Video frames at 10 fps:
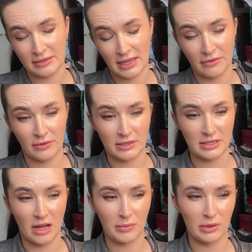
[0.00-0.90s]
say, for
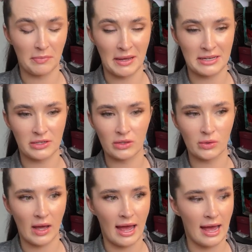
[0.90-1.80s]
example, a patient who
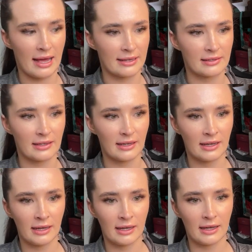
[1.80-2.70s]
had
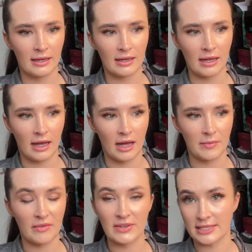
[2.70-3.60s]

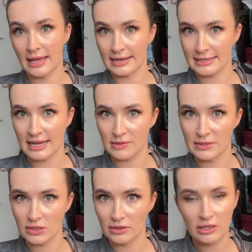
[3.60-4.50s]
Invisalign
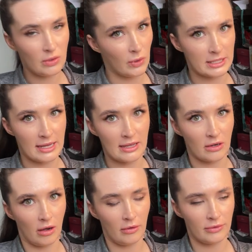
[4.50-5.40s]
attachments on that you want to take
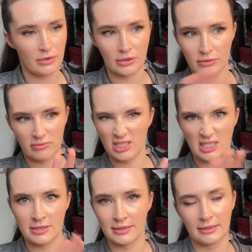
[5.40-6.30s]
off, you could
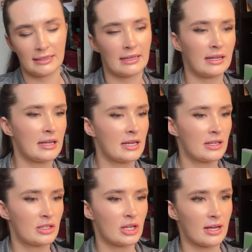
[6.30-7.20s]
digitally
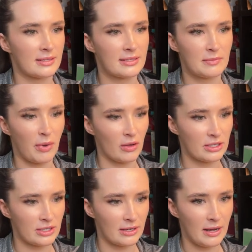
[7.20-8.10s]
just
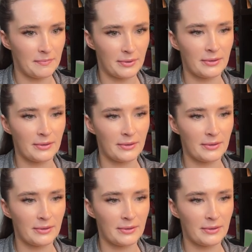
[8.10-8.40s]
polish it up.